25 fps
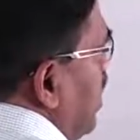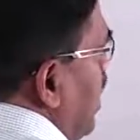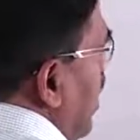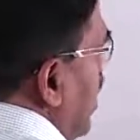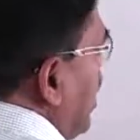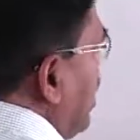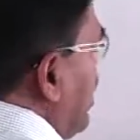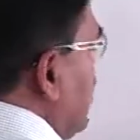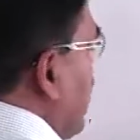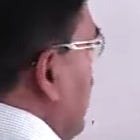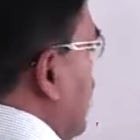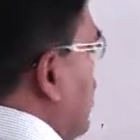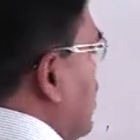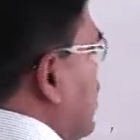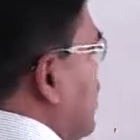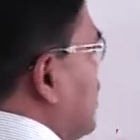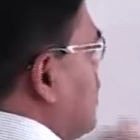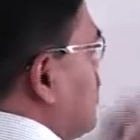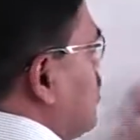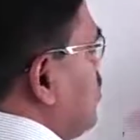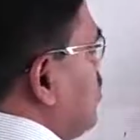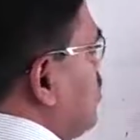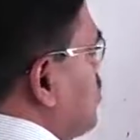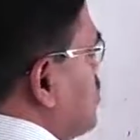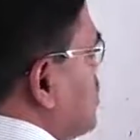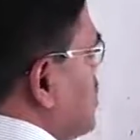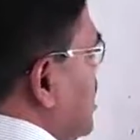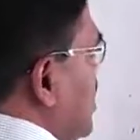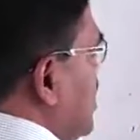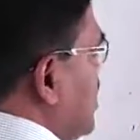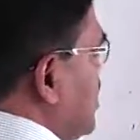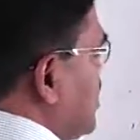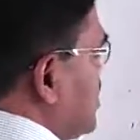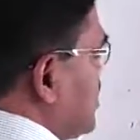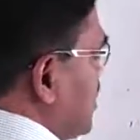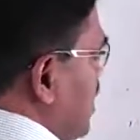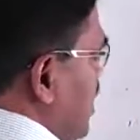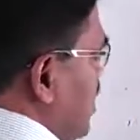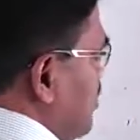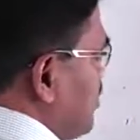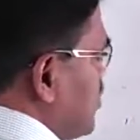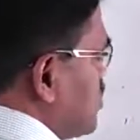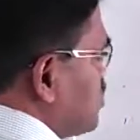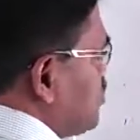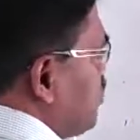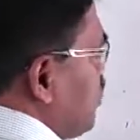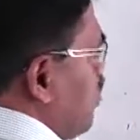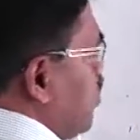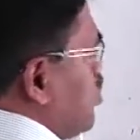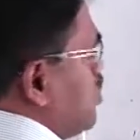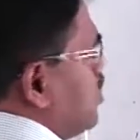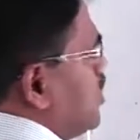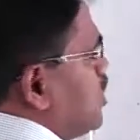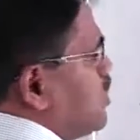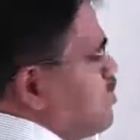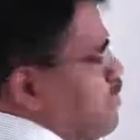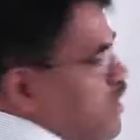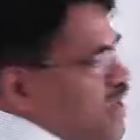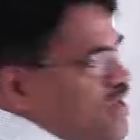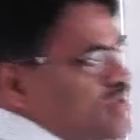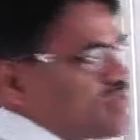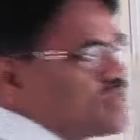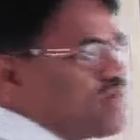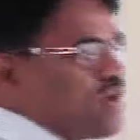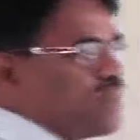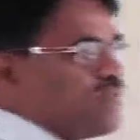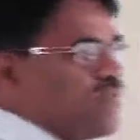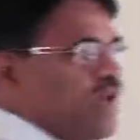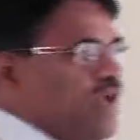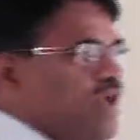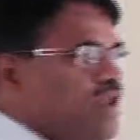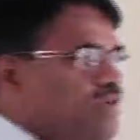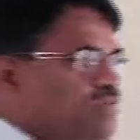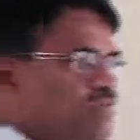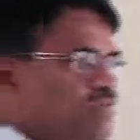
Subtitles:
Any algorithm whose running time is bounded by some n